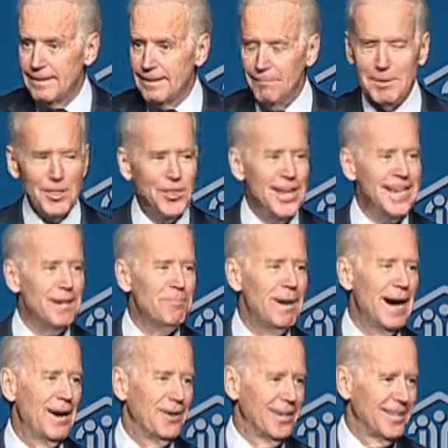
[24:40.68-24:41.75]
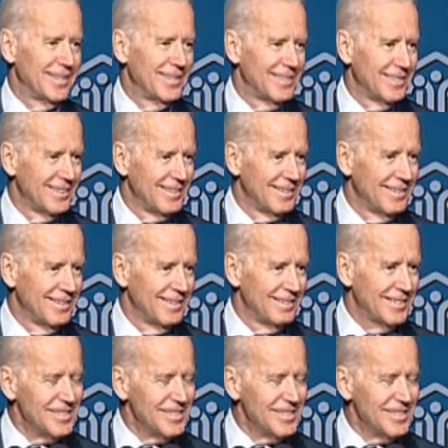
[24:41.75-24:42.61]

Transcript: I mean, think about it.